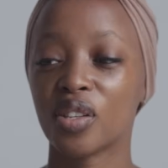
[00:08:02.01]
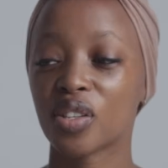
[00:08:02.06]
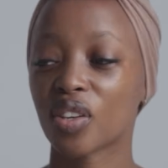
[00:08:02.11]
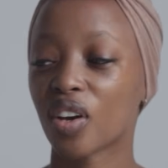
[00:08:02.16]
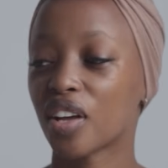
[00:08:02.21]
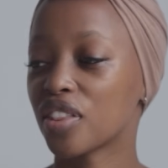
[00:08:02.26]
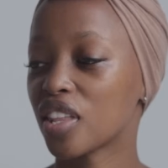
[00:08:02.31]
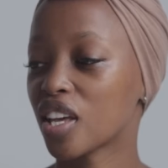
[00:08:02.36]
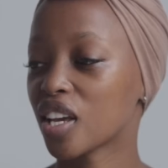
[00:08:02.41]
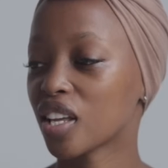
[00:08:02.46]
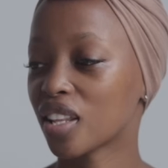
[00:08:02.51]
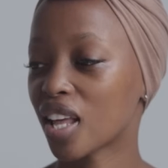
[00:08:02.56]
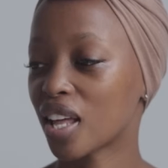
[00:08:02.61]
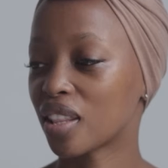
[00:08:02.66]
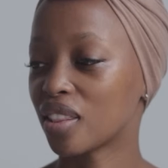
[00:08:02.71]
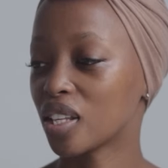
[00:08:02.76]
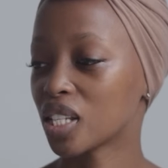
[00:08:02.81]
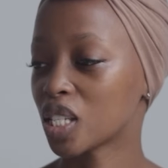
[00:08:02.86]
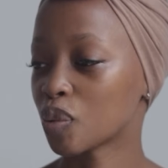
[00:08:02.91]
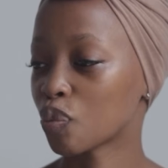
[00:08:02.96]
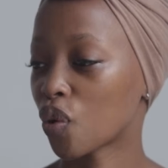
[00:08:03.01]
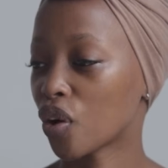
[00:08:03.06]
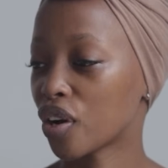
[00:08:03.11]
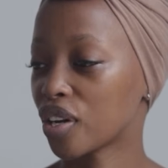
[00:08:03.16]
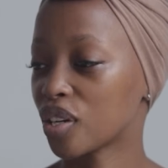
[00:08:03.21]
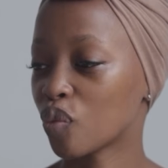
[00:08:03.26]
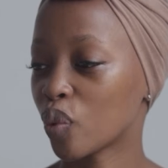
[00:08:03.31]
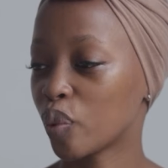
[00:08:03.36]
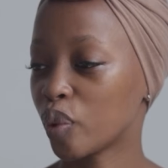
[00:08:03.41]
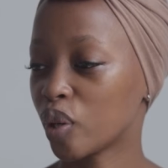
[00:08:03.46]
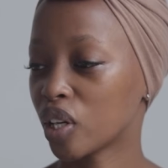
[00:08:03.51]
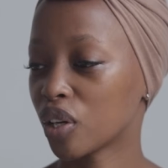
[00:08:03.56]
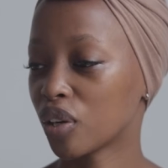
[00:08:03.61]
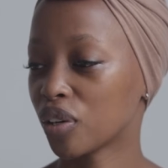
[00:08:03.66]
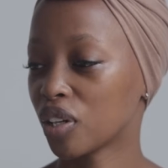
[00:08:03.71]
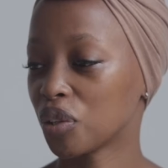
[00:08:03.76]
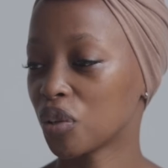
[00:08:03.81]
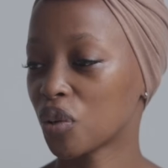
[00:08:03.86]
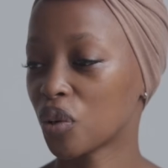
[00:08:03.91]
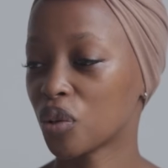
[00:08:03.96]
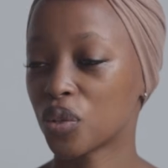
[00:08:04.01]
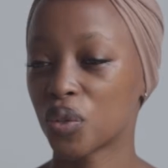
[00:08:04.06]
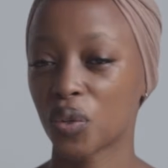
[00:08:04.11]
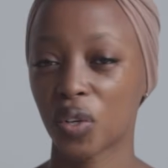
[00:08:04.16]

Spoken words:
So I think at this point, we were gonna go